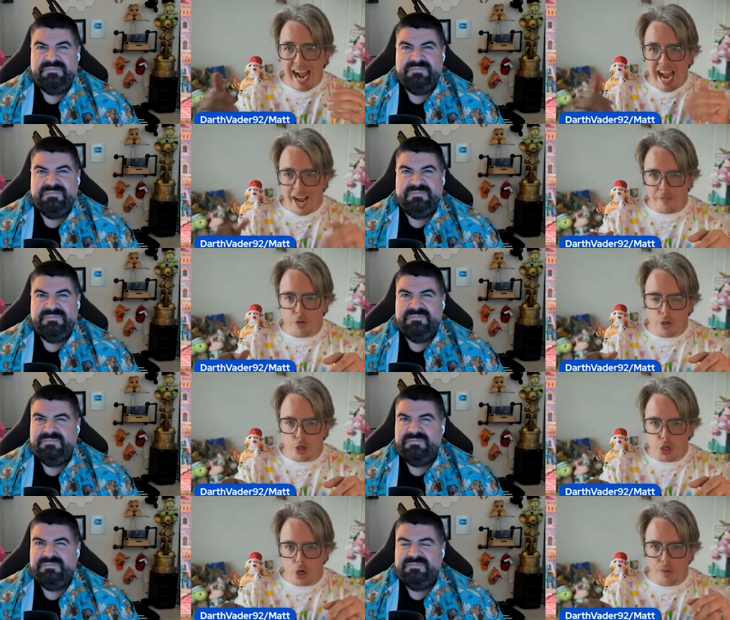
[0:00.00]
Speaker 1: after the
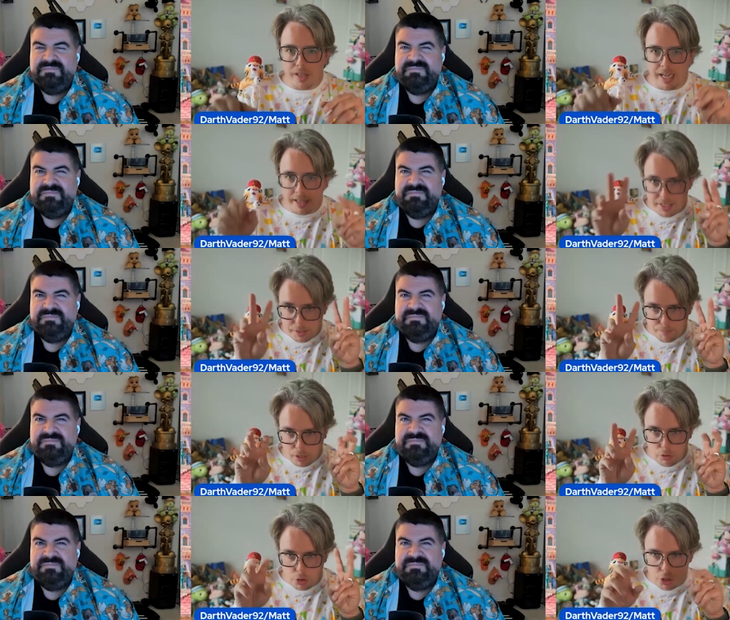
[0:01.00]
show, in like this
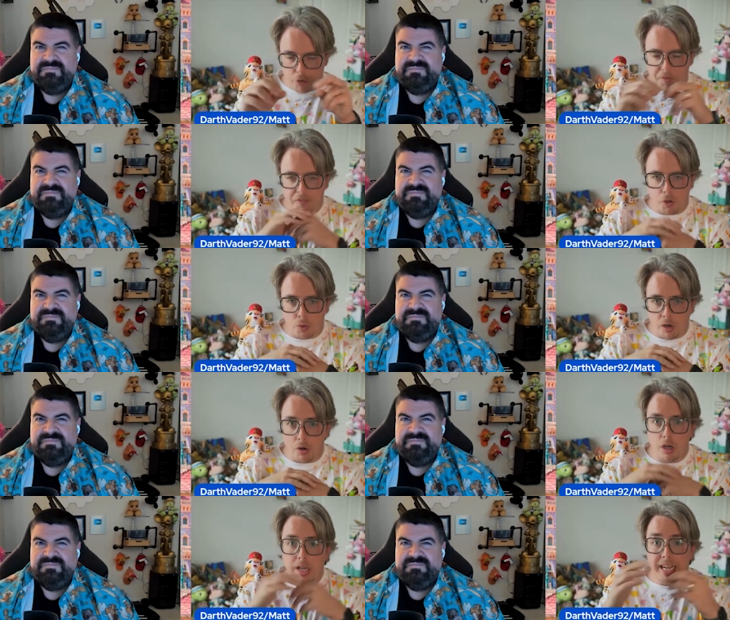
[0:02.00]
post show, if you will,
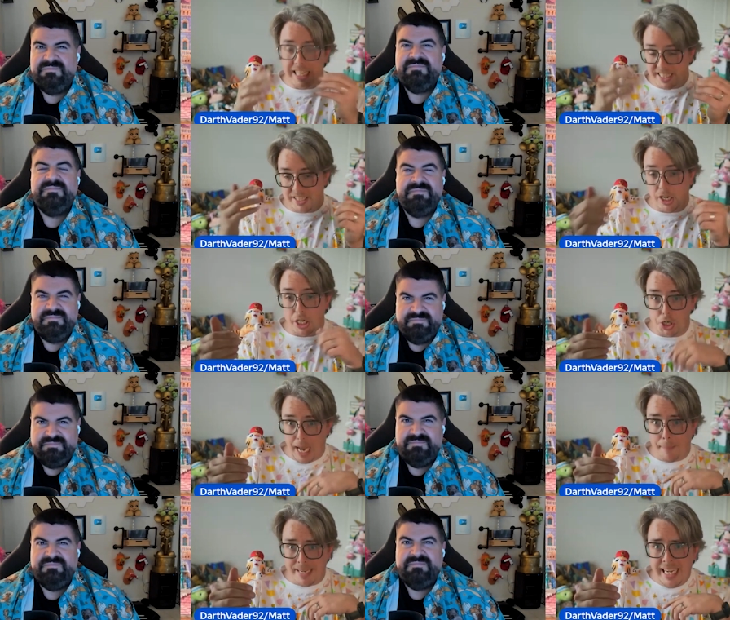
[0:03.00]
it's sung in
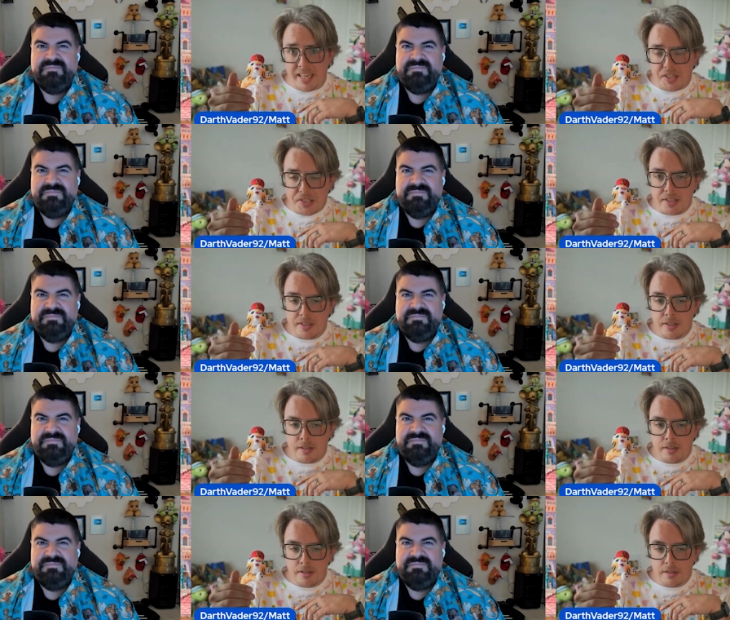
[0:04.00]
Japanese.
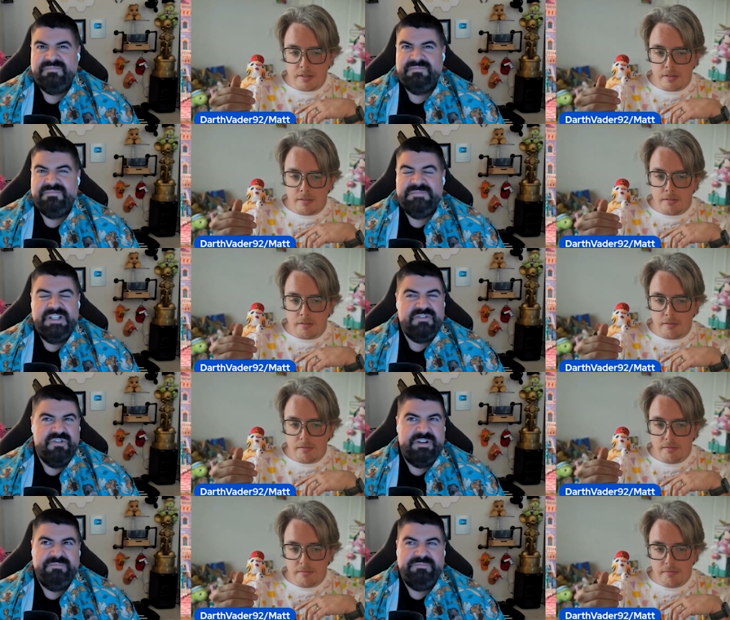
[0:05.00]
Speaker 2: That's
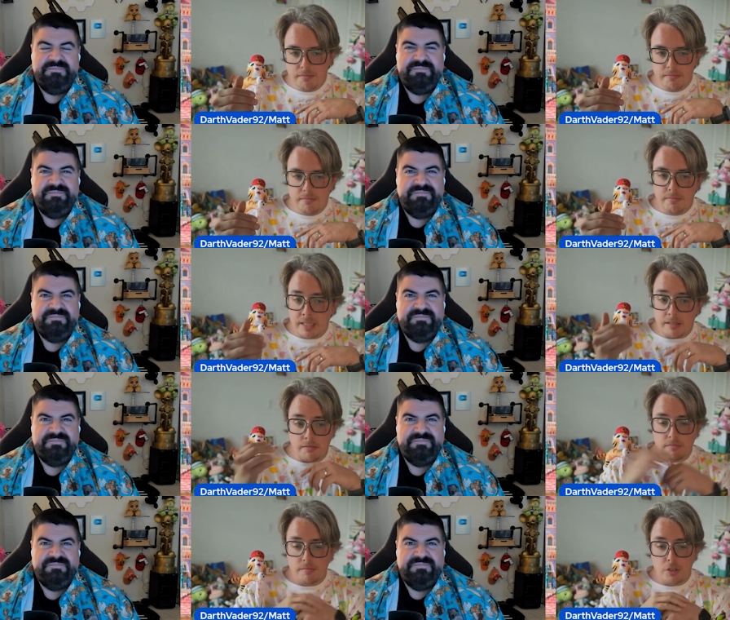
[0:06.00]
great.
Speaker 1: Yeah.
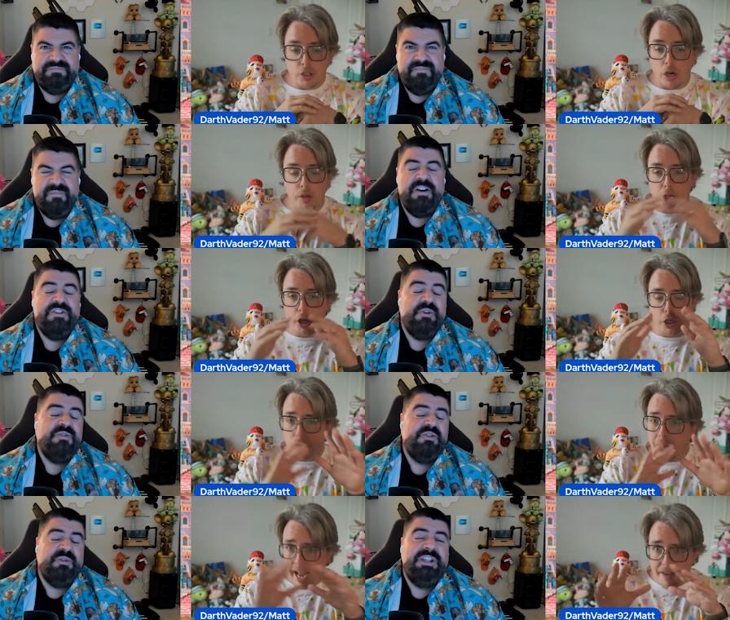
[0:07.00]
So you'll
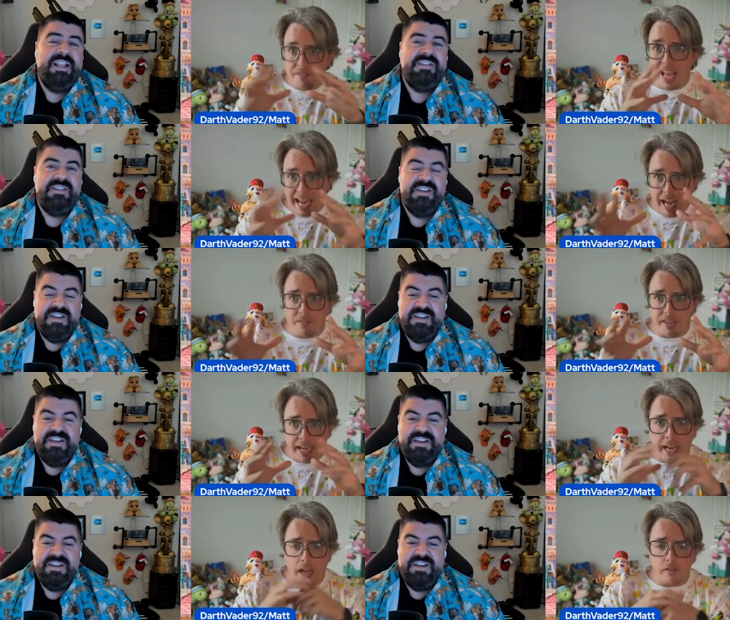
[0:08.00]
Speaker 2: have that half and
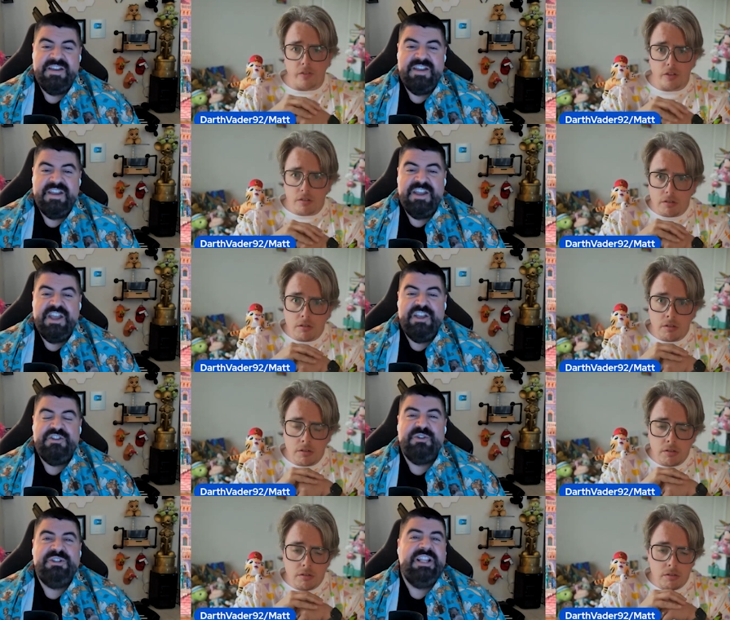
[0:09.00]
half.
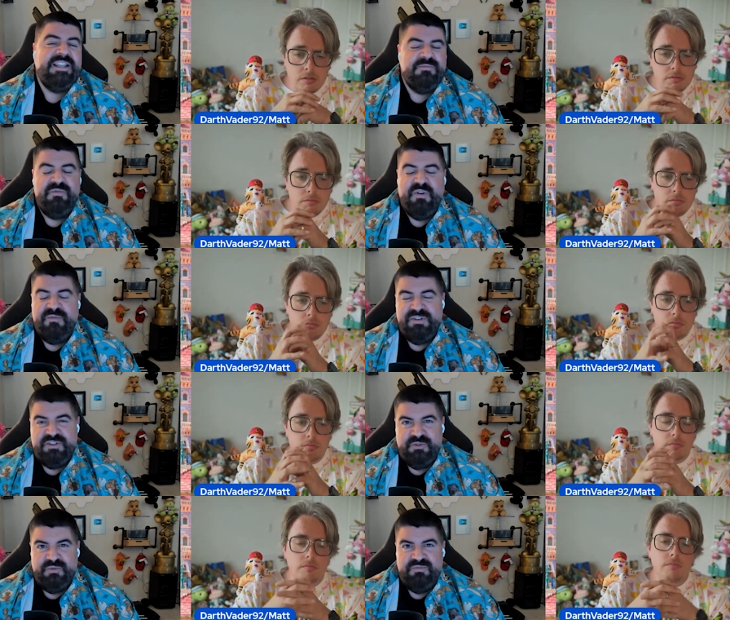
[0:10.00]
So let's move over
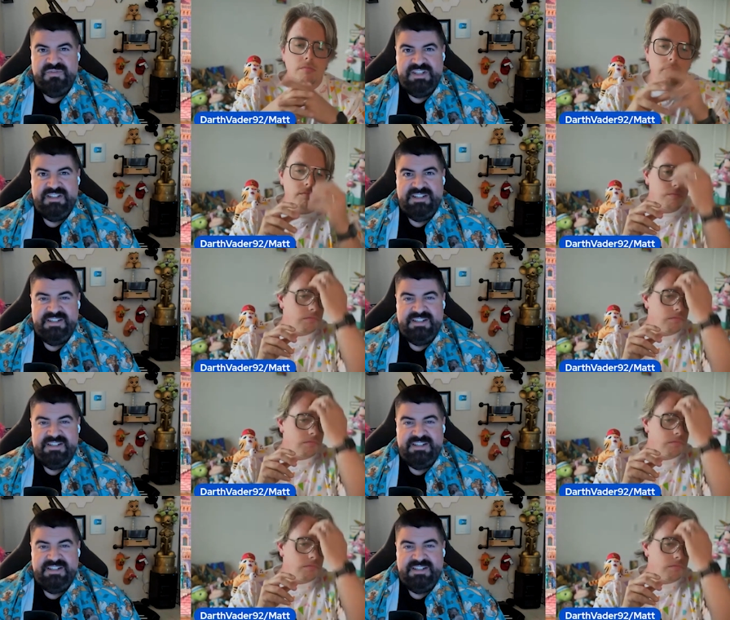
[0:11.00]
to Disney